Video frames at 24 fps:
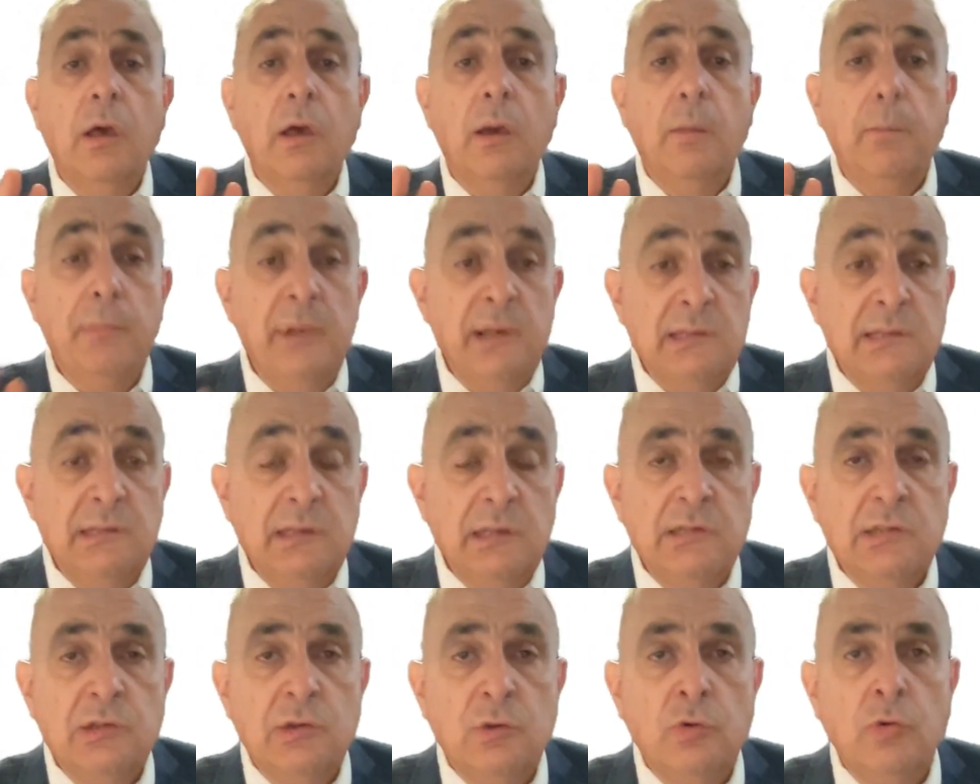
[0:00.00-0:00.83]

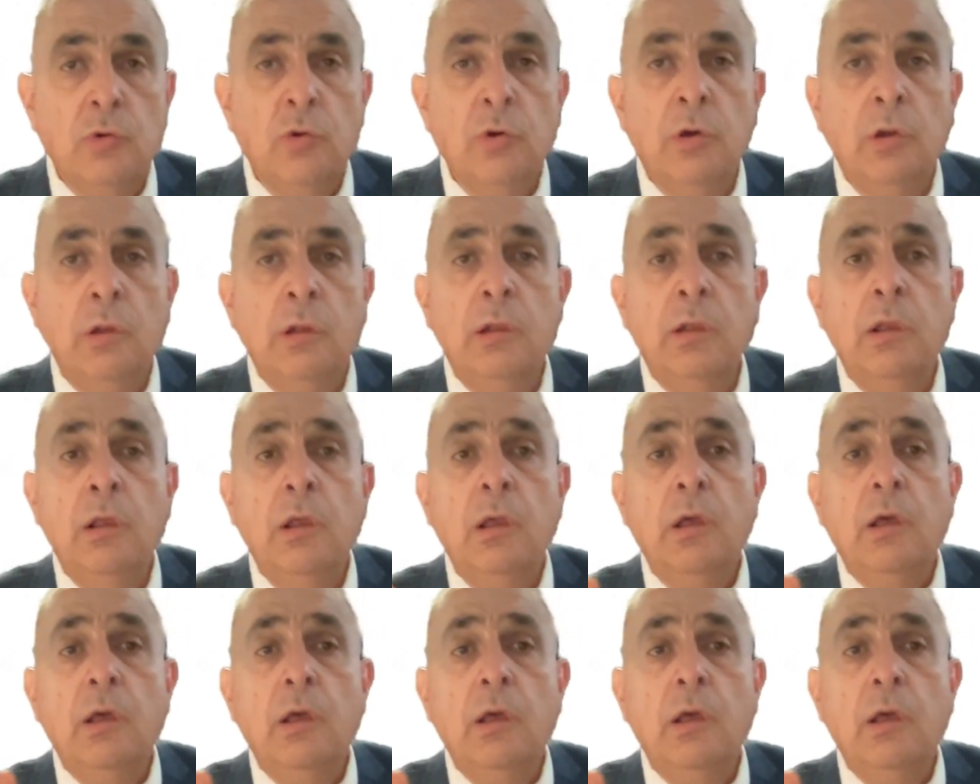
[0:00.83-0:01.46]
business rule